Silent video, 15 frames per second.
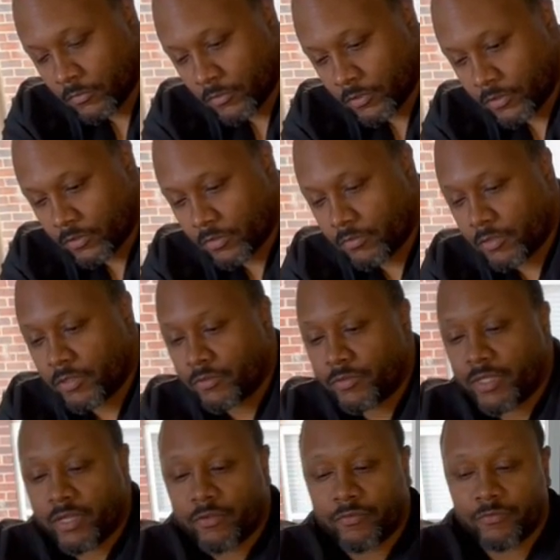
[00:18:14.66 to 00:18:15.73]
Because sometimes when
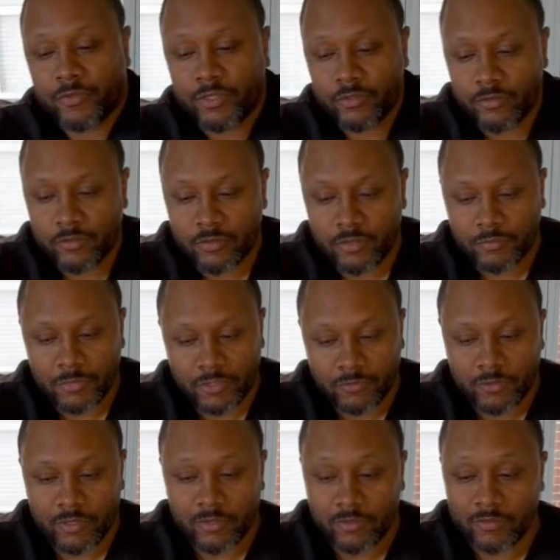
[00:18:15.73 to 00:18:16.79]
you have fingers in
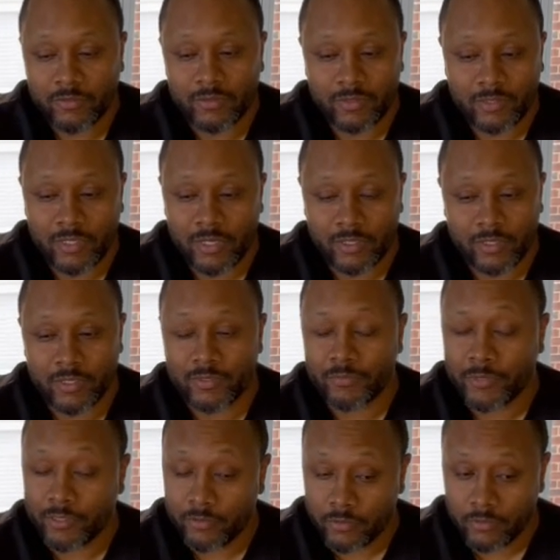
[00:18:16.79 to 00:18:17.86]
between, a lot of guys are
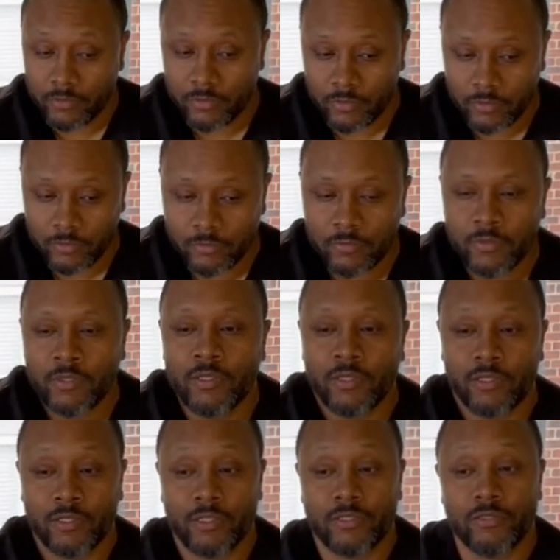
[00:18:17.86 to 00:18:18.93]
like, no, no, no.
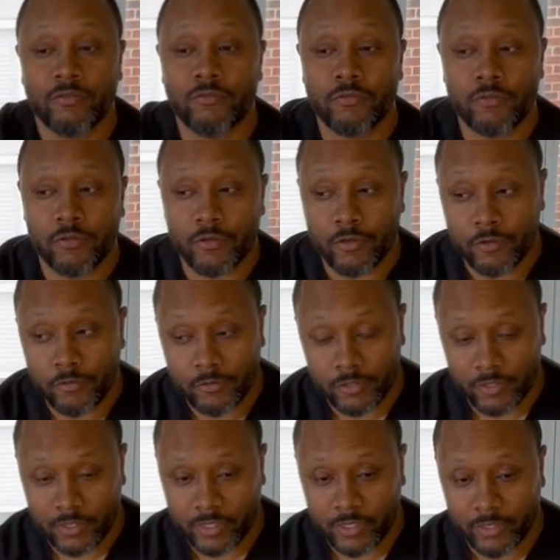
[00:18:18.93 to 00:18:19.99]
Unless you know
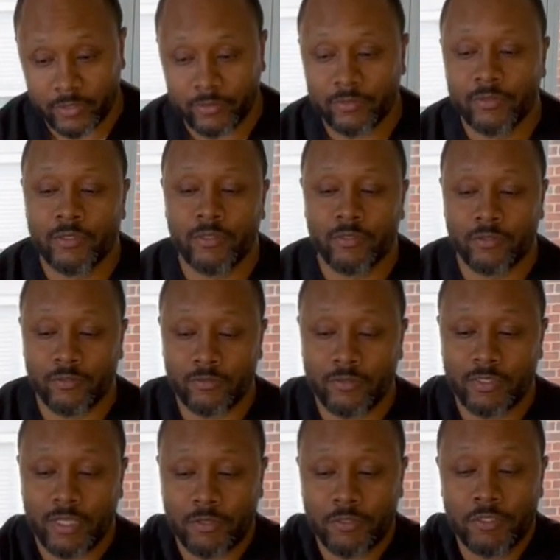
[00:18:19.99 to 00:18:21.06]
your client, the only
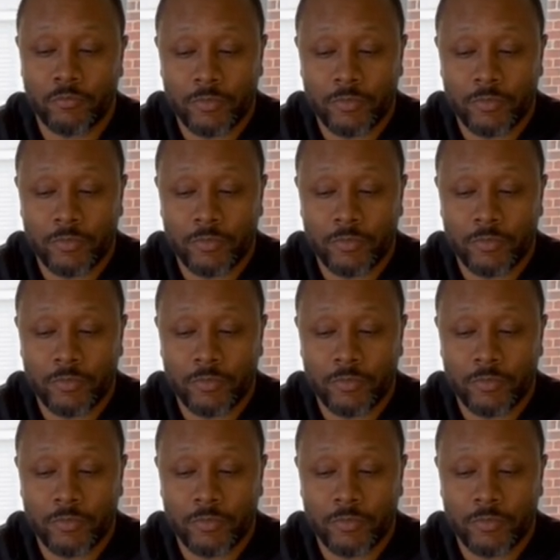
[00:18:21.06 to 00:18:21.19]
time you should